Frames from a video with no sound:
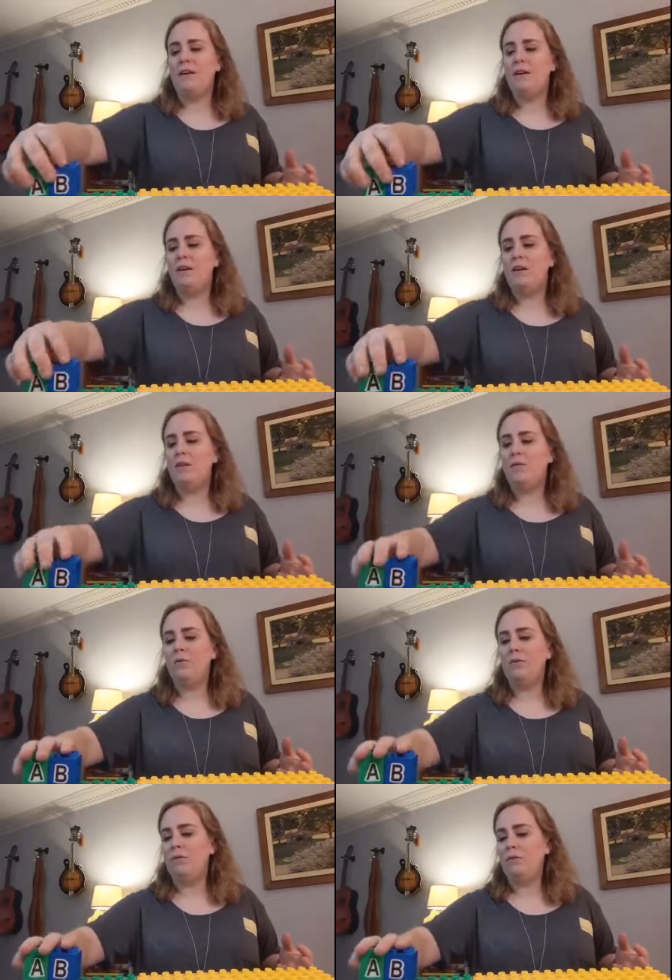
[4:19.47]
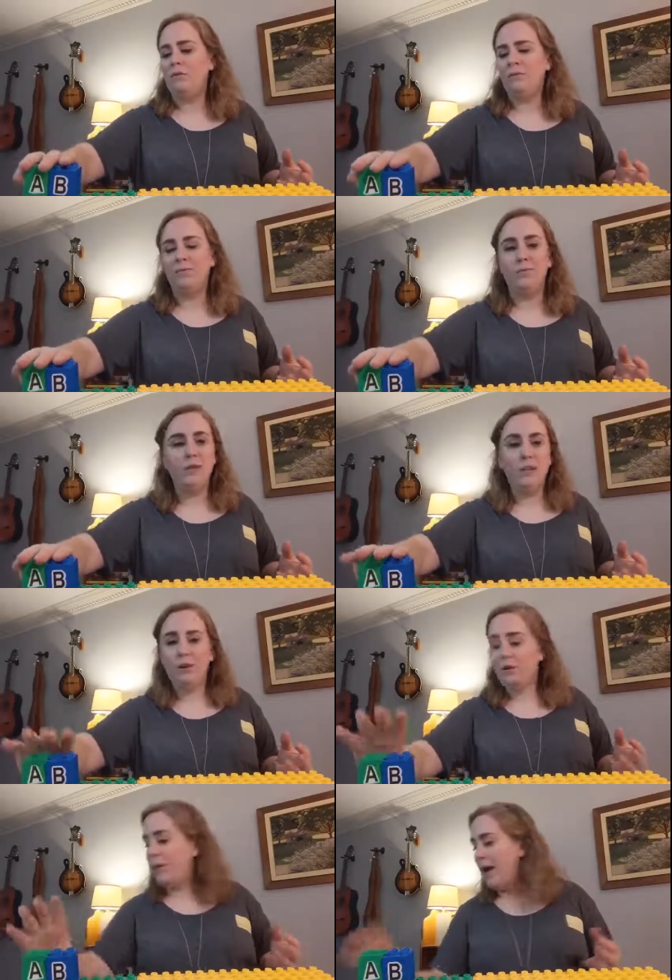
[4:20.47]
Uh, we
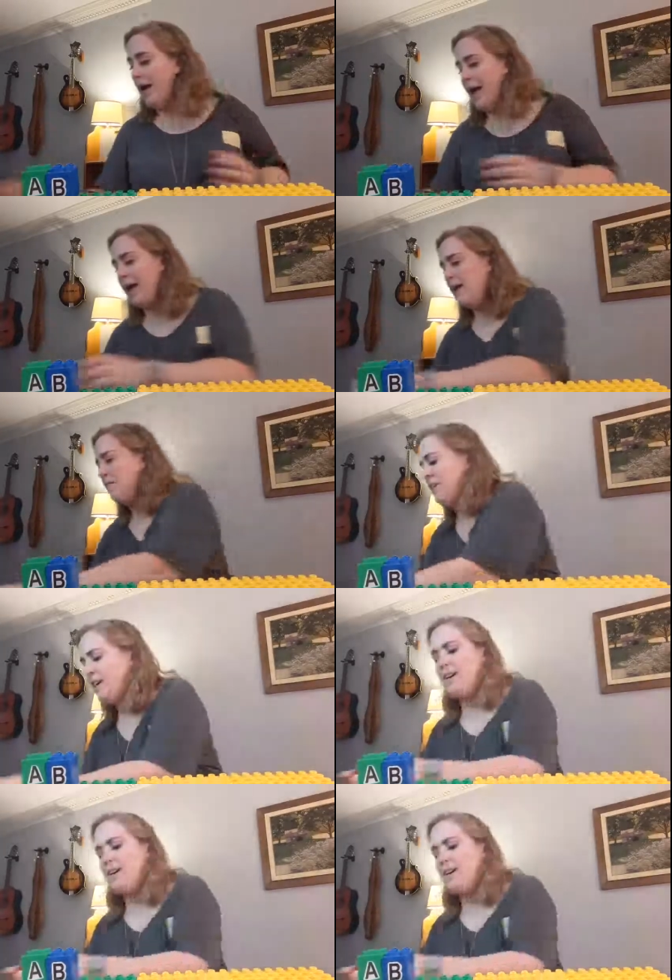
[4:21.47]
go A, E,